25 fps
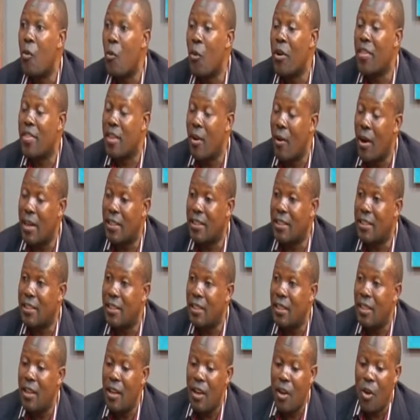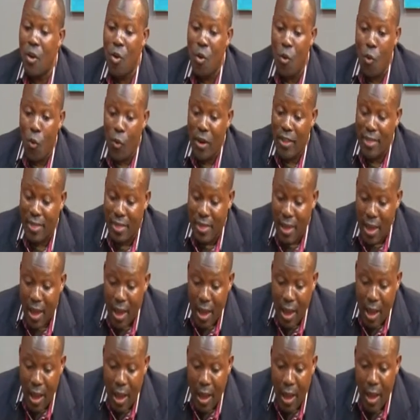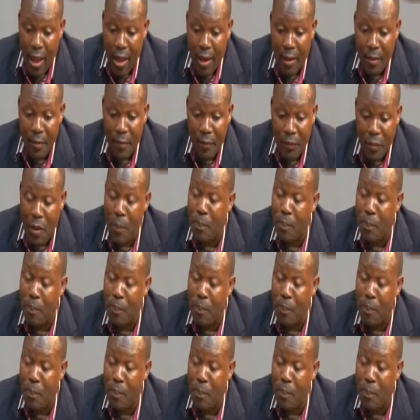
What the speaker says: with the what? With the